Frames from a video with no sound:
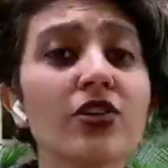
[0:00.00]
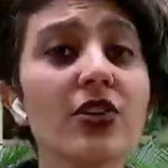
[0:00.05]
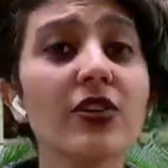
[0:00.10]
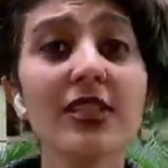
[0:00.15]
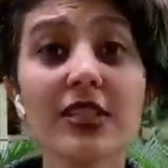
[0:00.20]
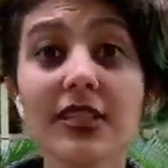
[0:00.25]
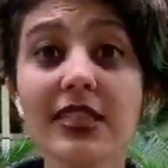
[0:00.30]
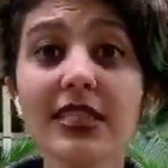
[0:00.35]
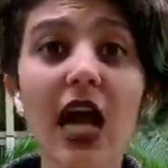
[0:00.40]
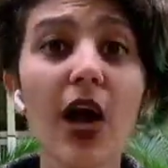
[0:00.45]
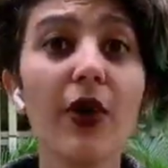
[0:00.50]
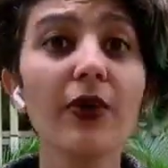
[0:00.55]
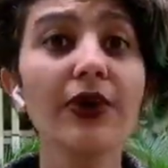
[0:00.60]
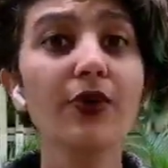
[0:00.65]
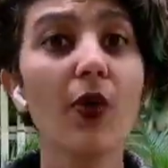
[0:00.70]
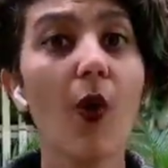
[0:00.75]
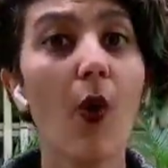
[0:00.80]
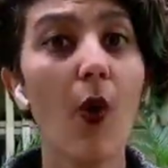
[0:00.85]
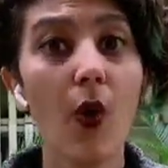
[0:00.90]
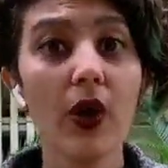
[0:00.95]
So this is
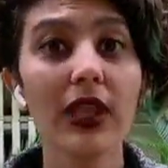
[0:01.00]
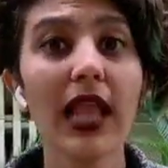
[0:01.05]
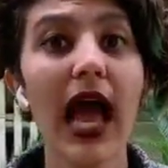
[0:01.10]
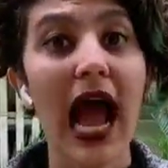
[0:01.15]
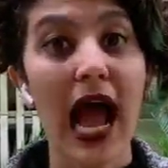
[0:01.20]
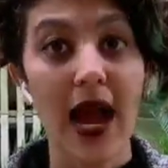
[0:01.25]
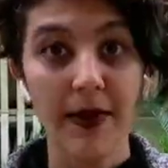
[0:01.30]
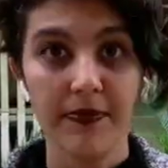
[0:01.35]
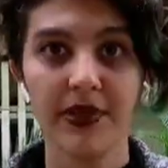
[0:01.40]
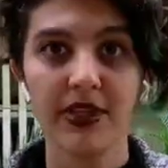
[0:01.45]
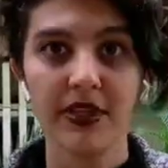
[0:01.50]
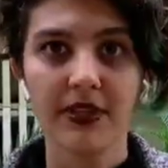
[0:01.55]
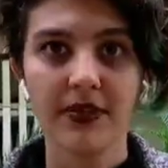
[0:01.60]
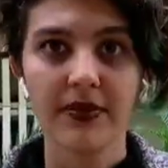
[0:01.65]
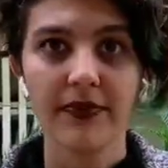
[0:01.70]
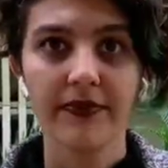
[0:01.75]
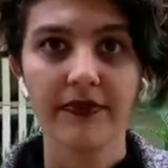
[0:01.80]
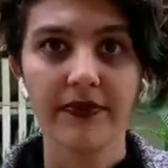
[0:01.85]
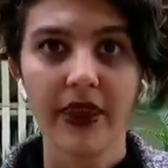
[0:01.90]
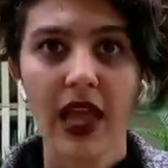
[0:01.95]
how it all
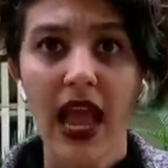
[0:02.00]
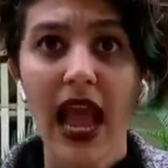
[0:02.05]
happened.